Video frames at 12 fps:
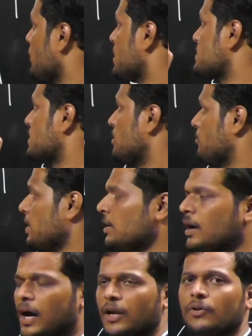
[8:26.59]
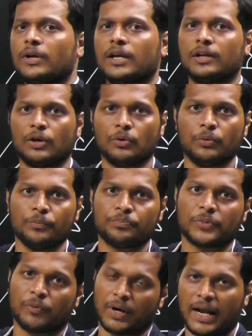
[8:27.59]
x and y or you can give
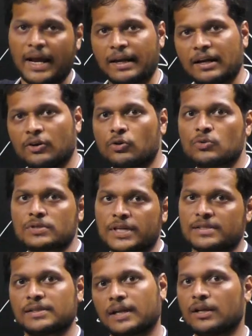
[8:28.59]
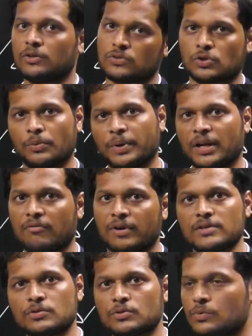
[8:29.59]
one angle, 2 sides. There are so many
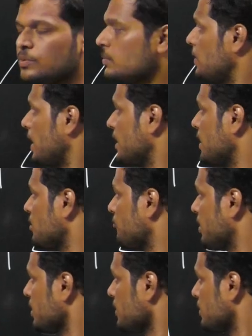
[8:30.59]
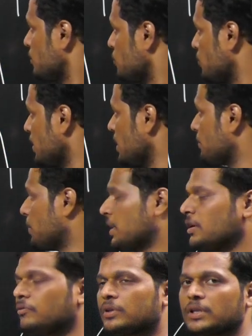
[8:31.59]
ways to identify a unique
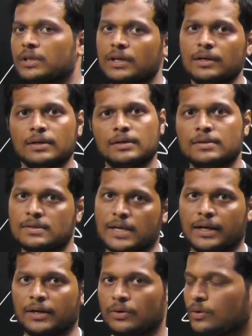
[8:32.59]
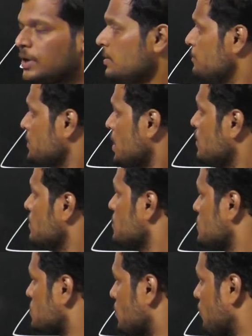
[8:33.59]
point within the site, okay.
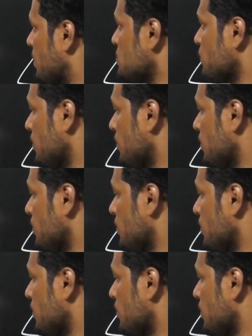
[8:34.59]
So once we